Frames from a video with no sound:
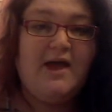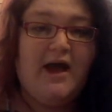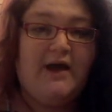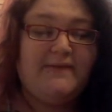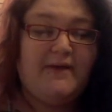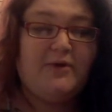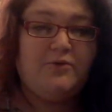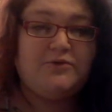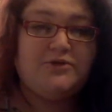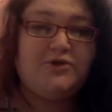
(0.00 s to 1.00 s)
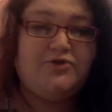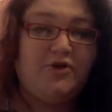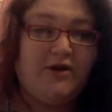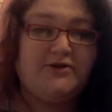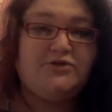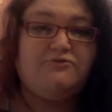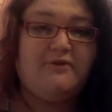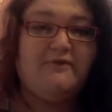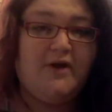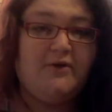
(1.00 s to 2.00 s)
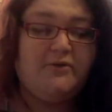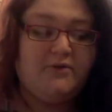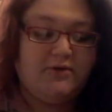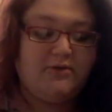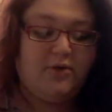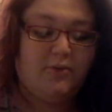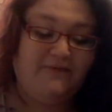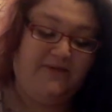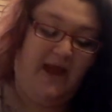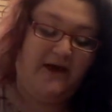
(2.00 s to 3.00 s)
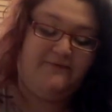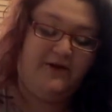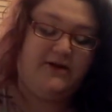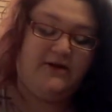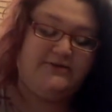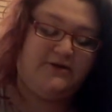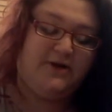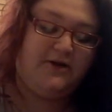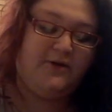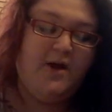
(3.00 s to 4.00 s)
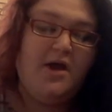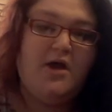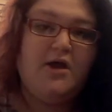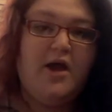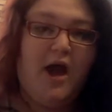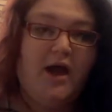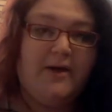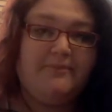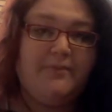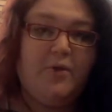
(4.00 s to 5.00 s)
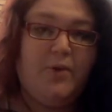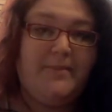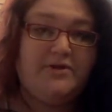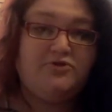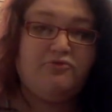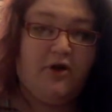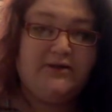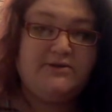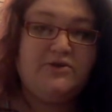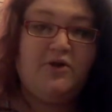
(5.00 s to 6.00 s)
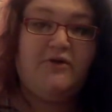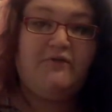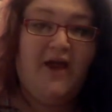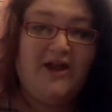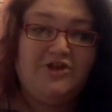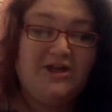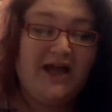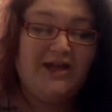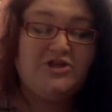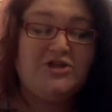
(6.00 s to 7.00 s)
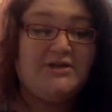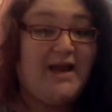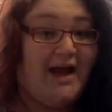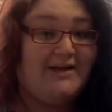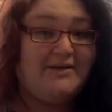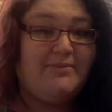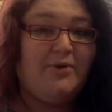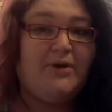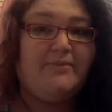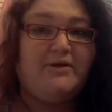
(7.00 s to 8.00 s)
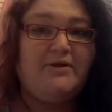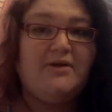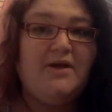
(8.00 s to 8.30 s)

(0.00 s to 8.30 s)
and they're also trying to revoke, or whether they have done it, I don't know, women's rights of education and employment.